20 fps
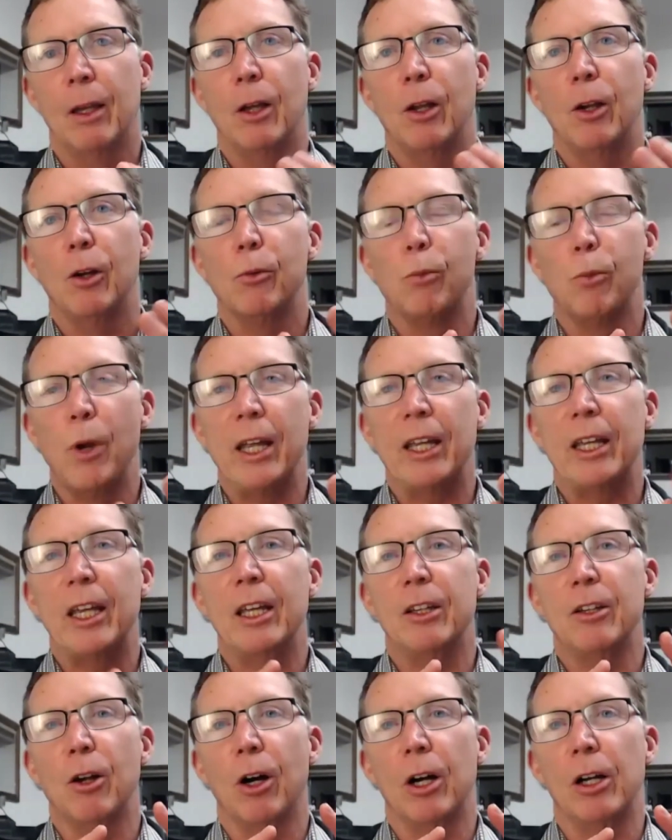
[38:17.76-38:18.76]

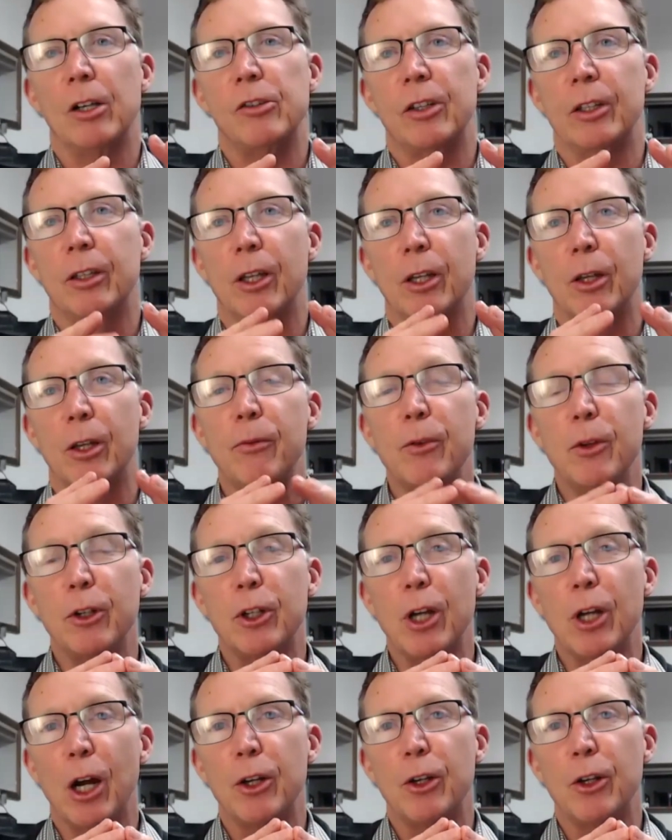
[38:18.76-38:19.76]
recognizing that if you're
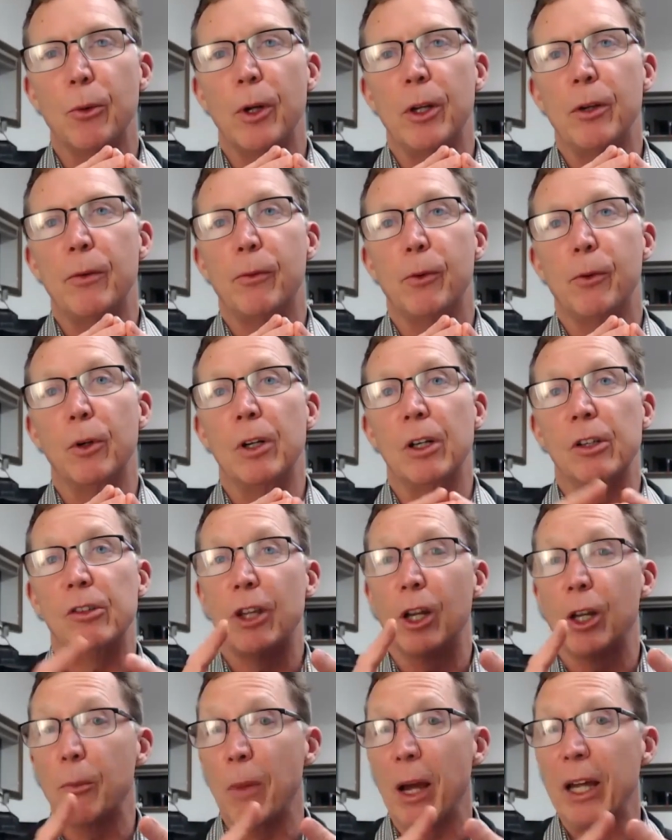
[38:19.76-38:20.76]
going to eat fruit, it's going
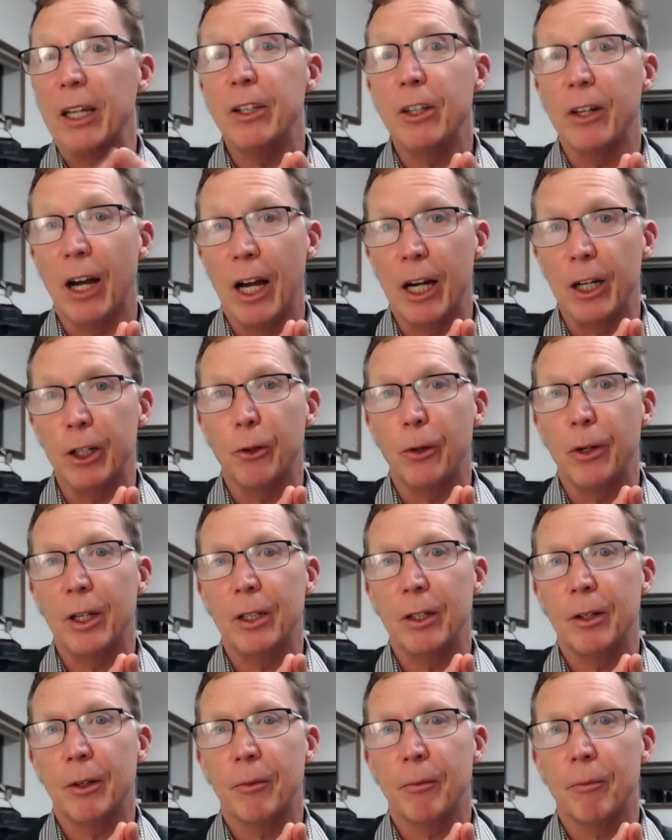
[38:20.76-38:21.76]
to make you hungry.
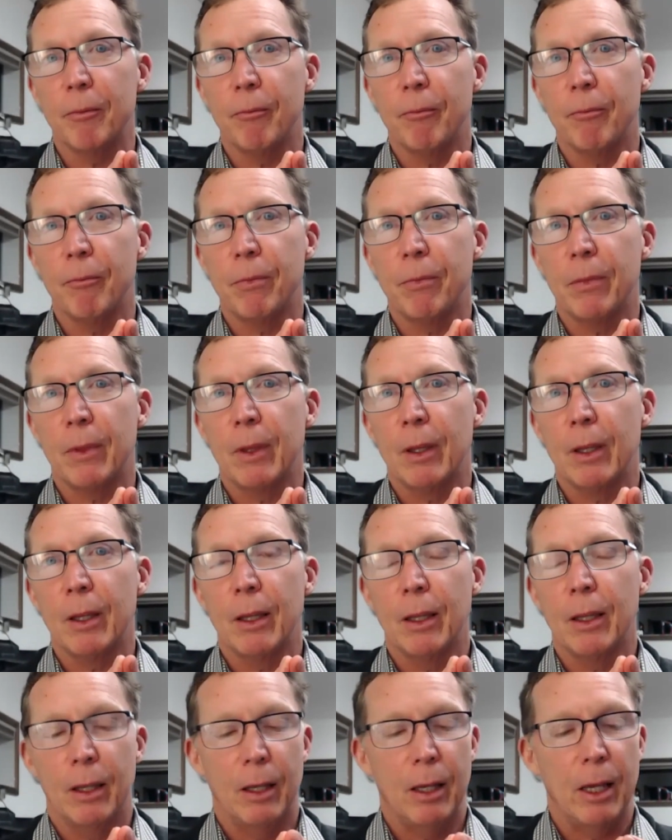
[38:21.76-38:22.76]
And
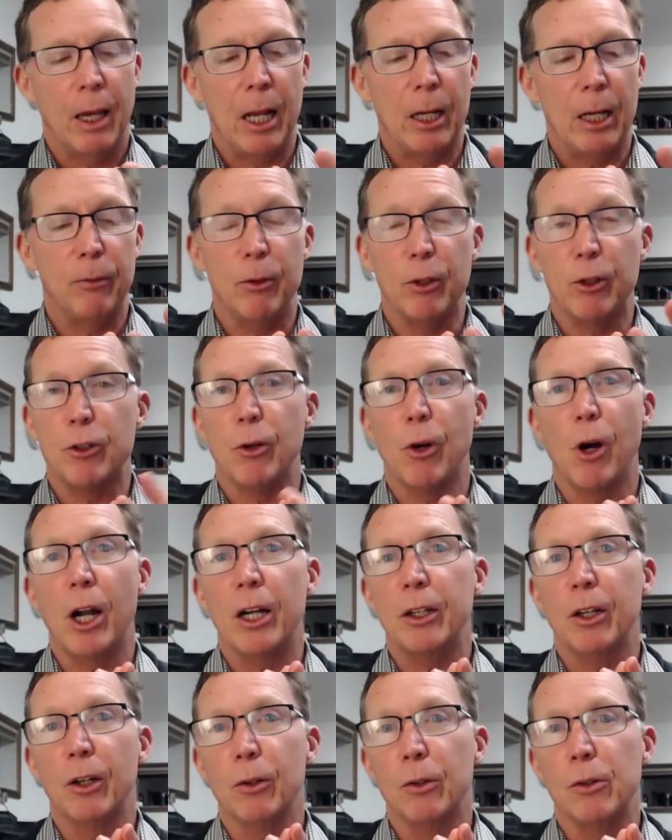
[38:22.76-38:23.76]
if you're trying to
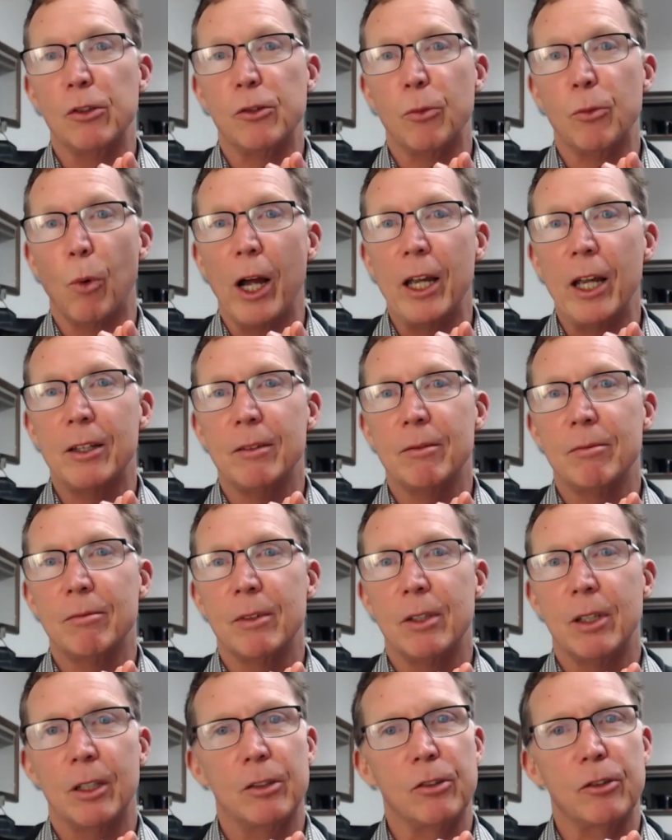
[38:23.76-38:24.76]
lose weight,
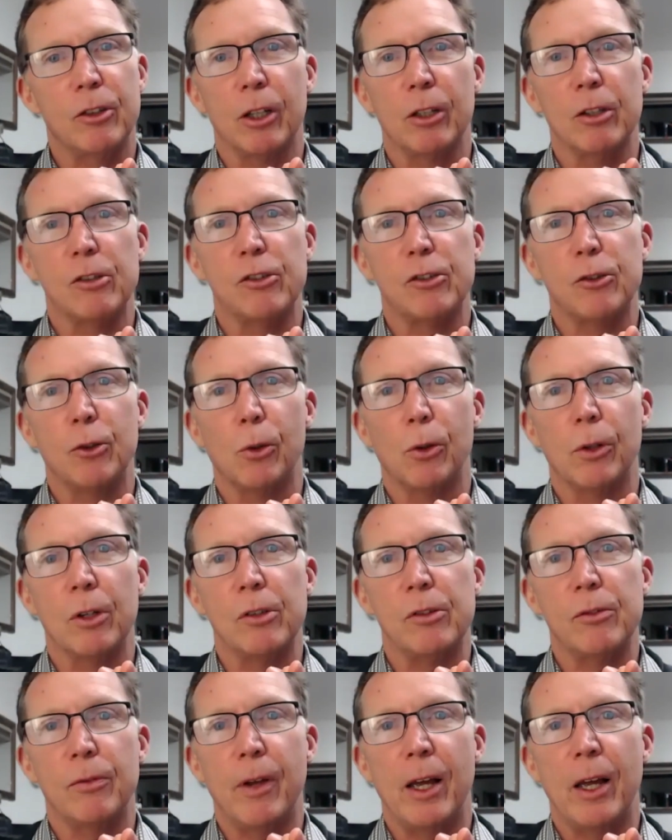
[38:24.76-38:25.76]
it's going to store it as
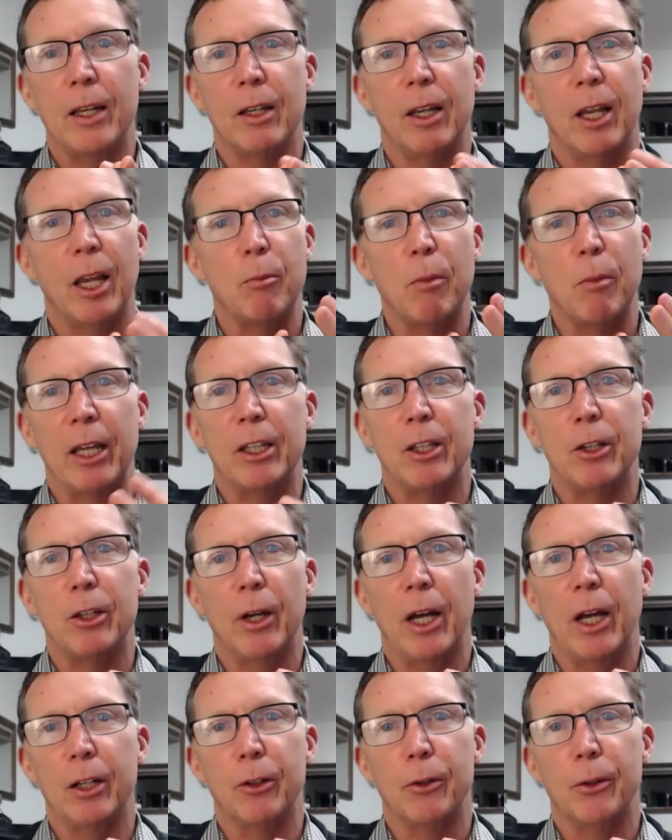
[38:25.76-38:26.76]
fat and make you
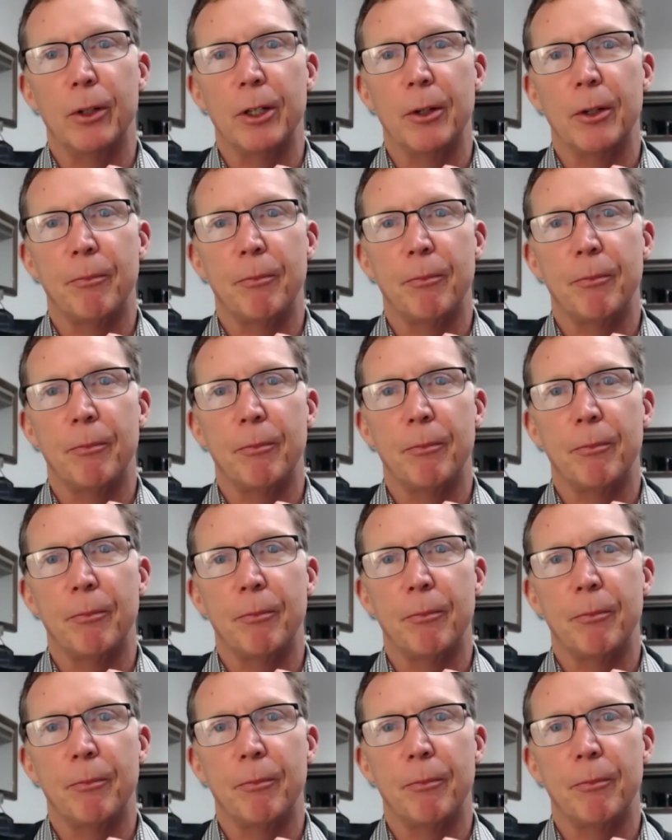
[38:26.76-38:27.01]
hungrier.